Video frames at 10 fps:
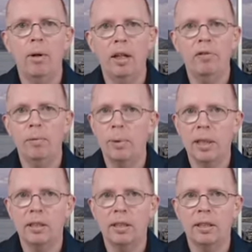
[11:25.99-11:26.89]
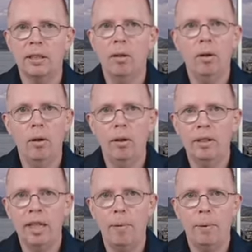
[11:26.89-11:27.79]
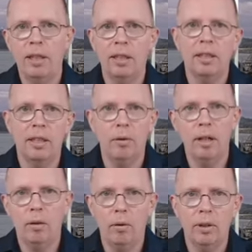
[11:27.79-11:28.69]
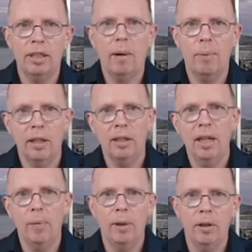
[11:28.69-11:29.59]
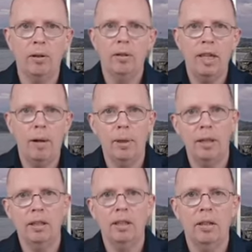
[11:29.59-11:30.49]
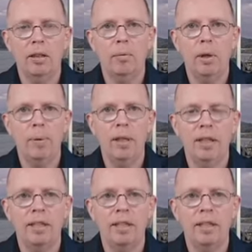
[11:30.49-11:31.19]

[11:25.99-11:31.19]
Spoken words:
irrelevant because it's happening in Syria or it's happening in Lebanon or it's happening in Saudi Arabia.